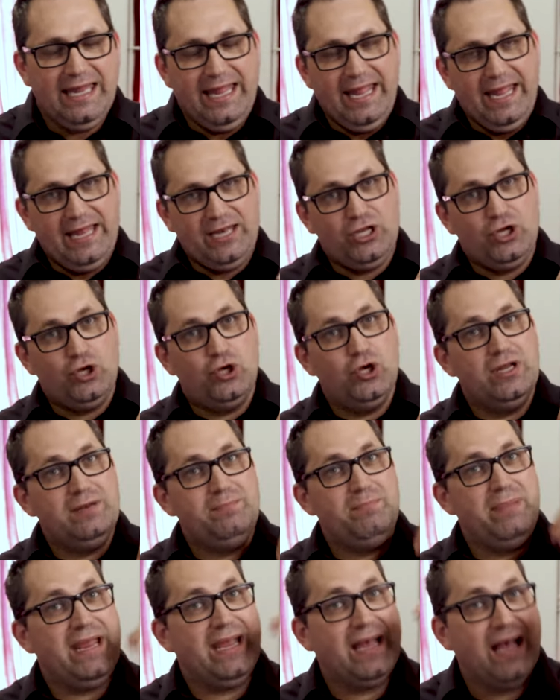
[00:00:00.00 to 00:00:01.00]
It
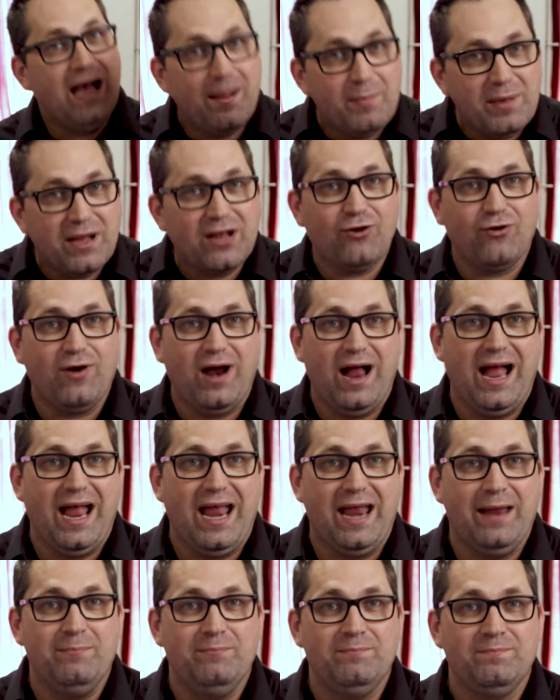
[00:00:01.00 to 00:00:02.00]
could become a
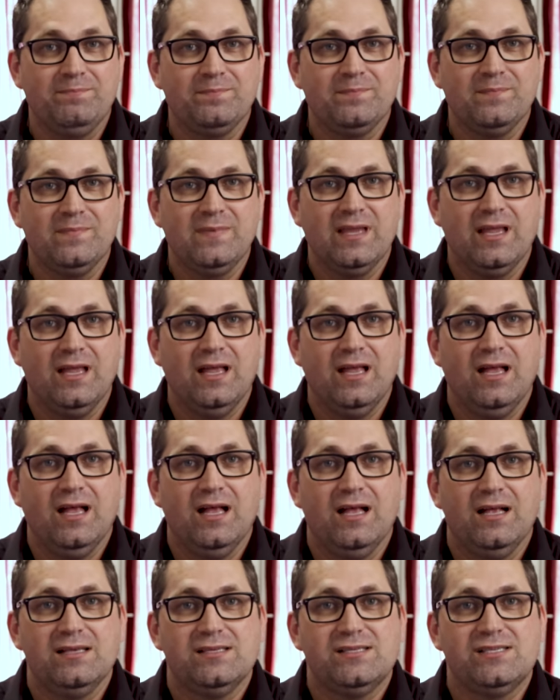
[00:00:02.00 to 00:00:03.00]
crime,
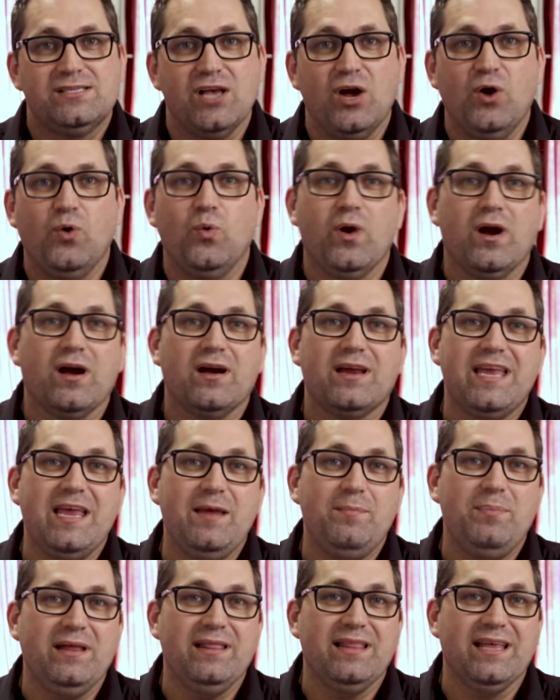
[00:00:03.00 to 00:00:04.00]
so we're
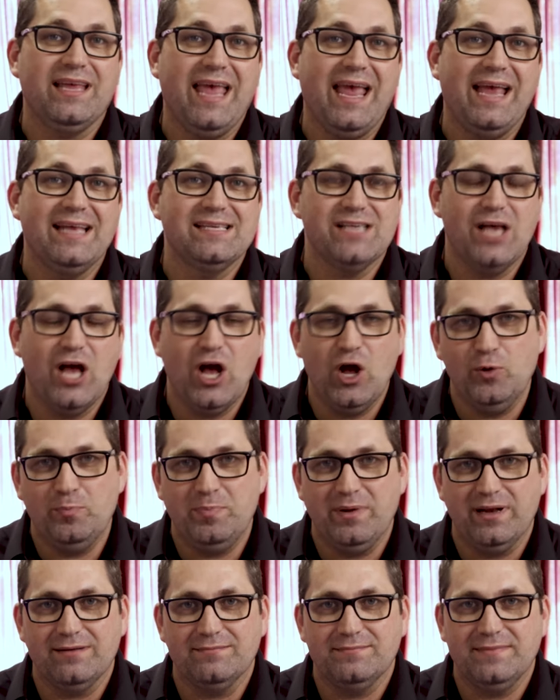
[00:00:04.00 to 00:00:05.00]
keeping the case
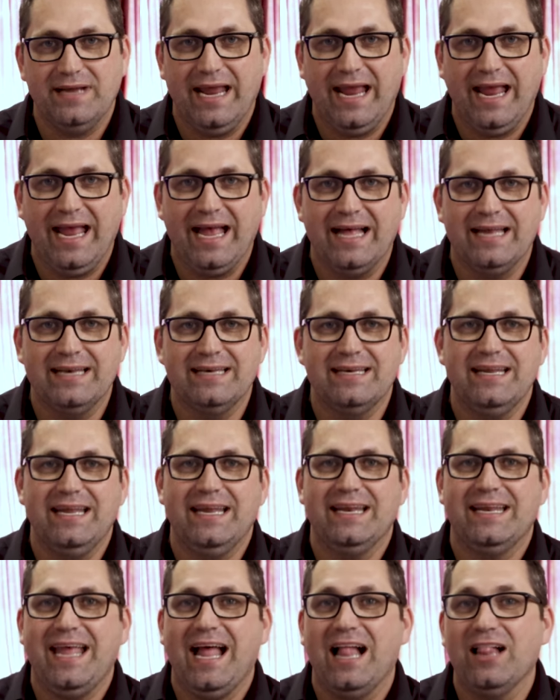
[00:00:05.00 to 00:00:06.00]
open. And
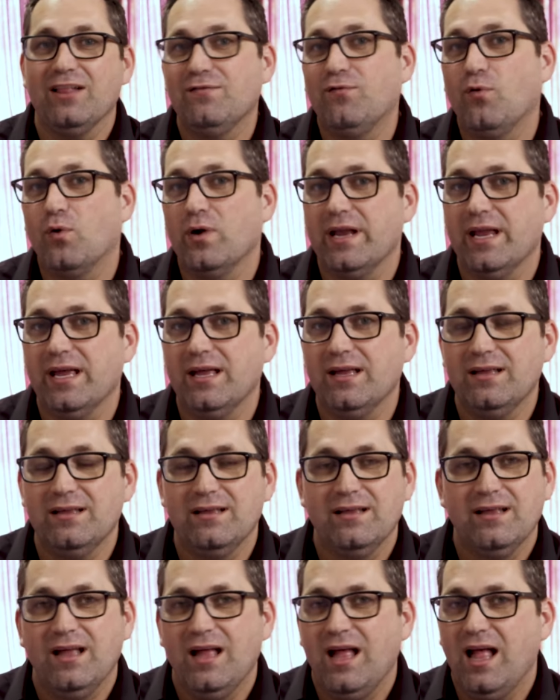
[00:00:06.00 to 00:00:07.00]
in California,
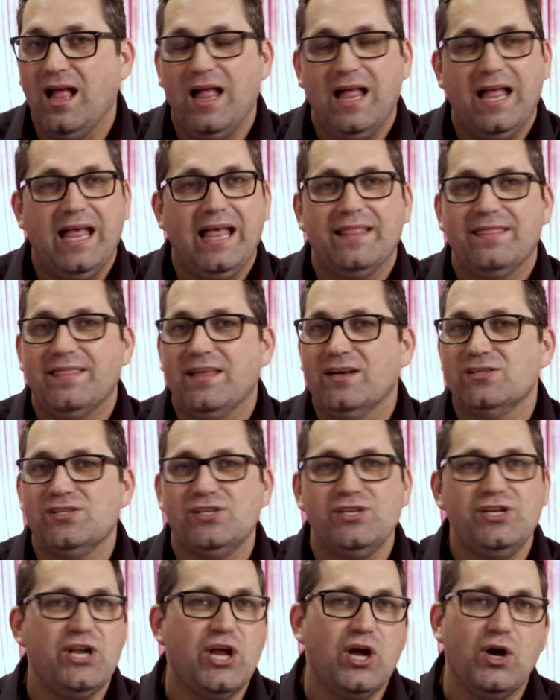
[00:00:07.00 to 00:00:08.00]

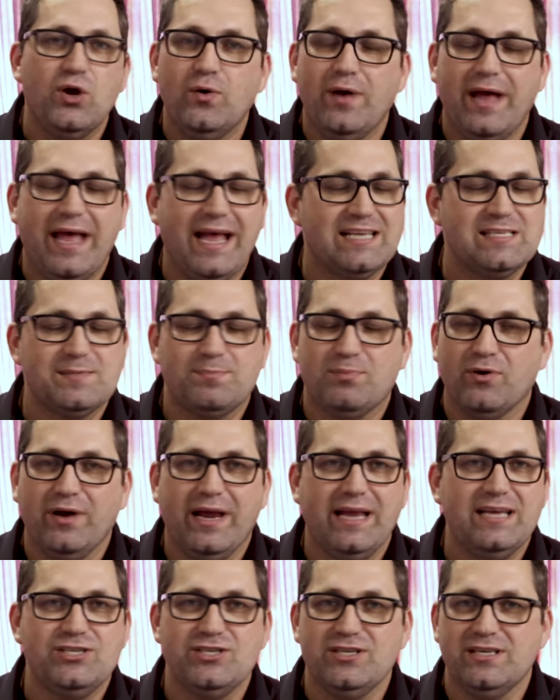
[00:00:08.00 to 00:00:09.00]
there's no
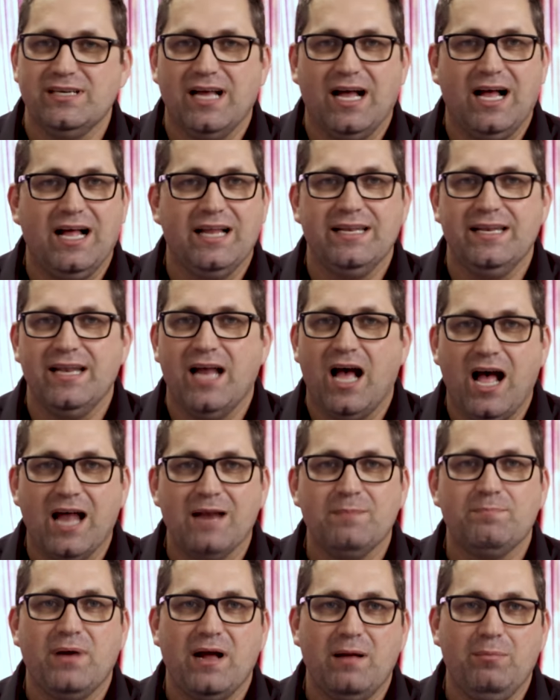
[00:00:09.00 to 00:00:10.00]
expiration on
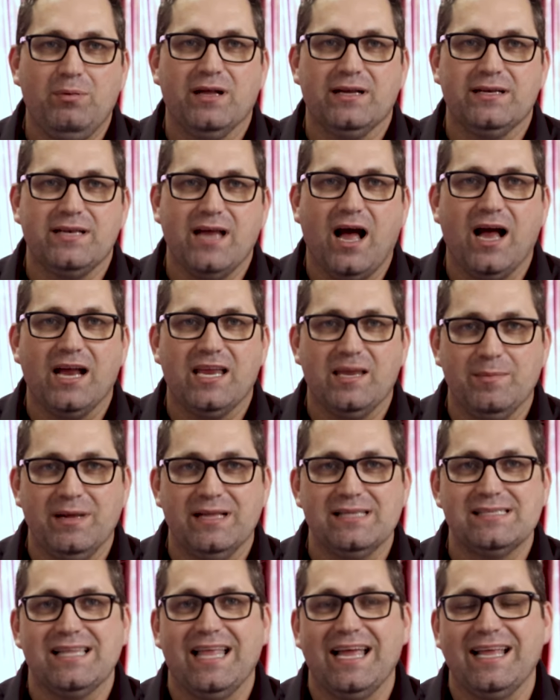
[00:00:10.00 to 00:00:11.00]
non-public
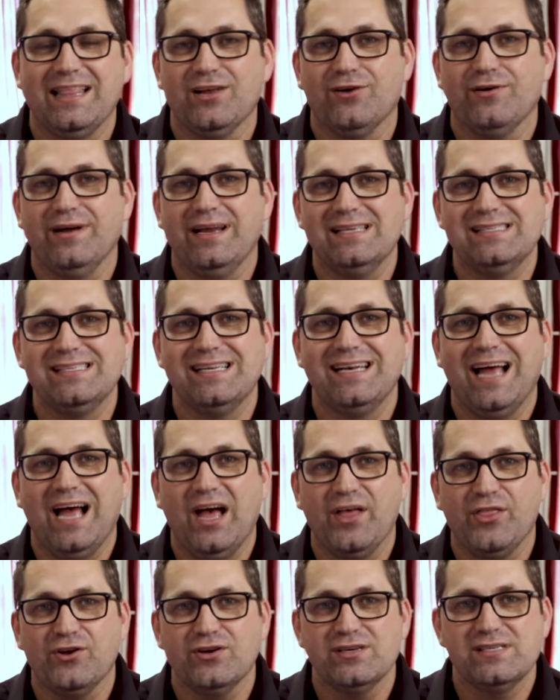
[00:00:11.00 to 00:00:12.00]
documents like there is in
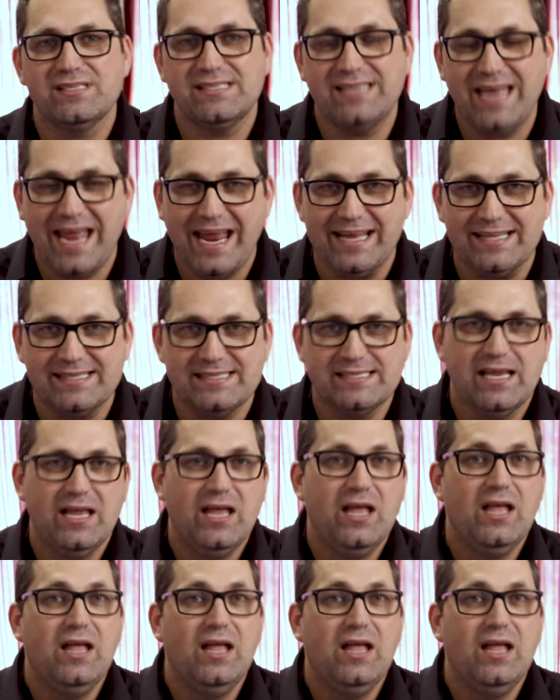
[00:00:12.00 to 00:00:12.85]
other states.